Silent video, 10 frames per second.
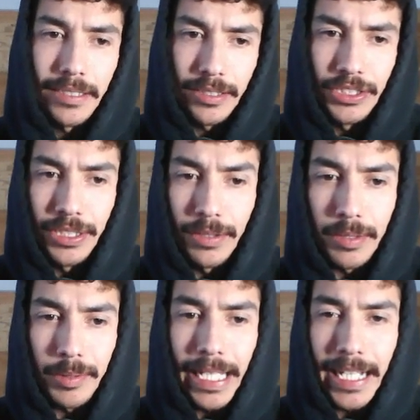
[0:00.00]
Giola
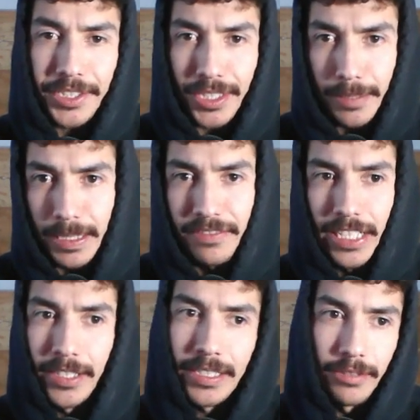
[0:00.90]
will actually be
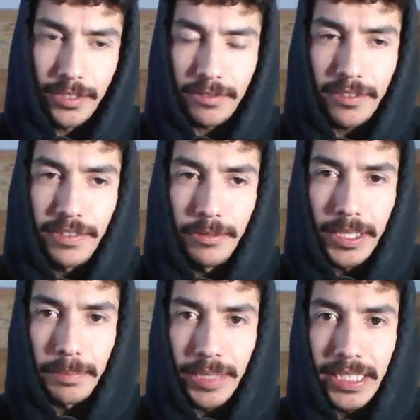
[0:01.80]
very useful if you want to
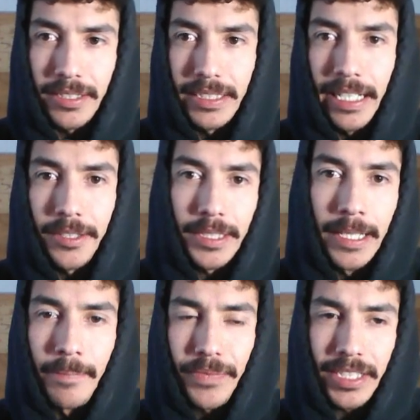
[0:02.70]
play her down
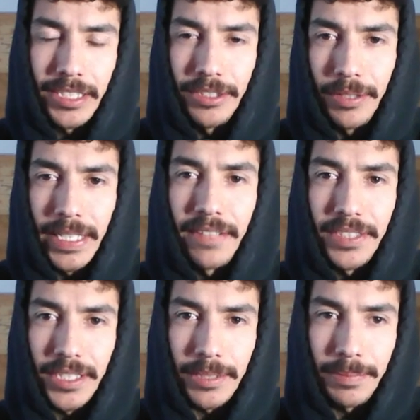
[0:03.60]
because you don't have
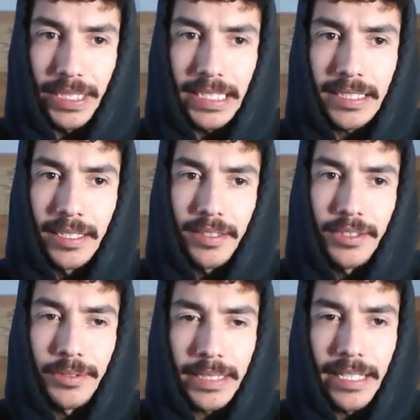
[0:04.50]
another play. The
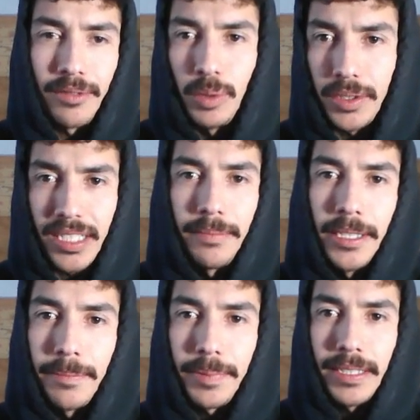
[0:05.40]
2k will come
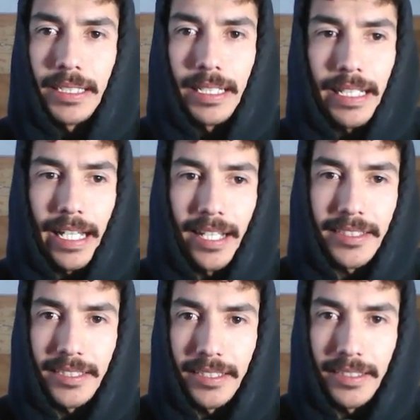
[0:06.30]
up as
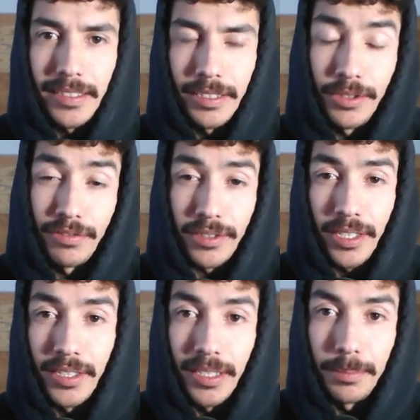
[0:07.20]
a useful
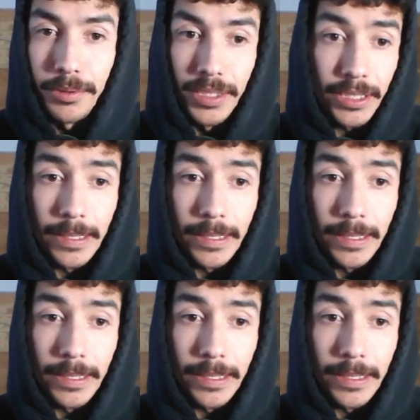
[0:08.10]
card on board.